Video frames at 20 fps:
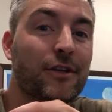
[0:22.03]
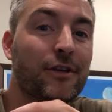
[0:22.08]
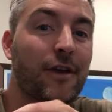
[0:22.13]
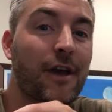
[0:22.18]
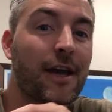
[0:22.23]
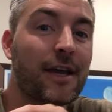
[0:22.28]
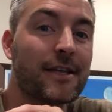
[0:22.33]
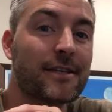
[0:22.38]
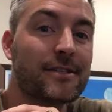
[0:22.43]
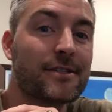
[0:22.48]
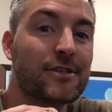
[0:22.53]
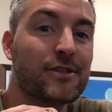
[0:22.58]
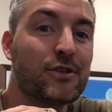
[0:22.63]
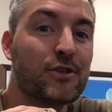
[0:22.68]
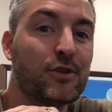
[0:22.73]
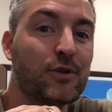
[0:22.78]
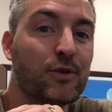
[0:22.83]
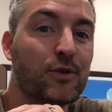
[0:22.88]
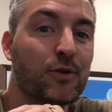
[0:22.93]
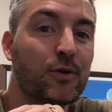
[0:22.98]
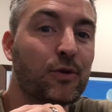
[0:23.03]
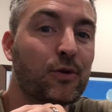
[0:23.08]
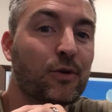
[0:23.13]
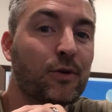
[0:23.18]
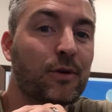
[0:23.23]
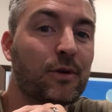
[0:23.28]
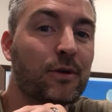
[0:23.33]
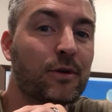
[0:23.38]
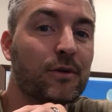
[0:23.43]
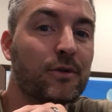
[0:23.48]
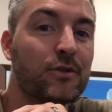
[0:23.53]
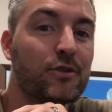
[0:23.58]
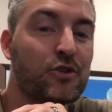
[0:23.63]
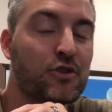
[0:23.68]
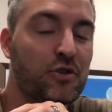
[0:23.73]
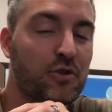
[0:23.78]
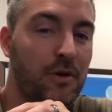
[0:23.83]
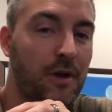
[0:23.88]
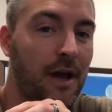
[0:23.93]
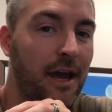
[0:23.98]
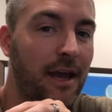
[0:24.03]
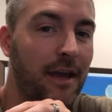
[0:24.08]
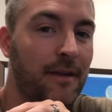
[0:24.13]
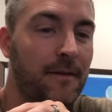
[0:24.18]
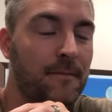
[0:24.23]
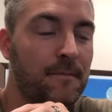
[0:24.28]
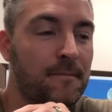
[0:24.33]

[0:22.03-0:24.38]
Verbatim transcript: you guys to try.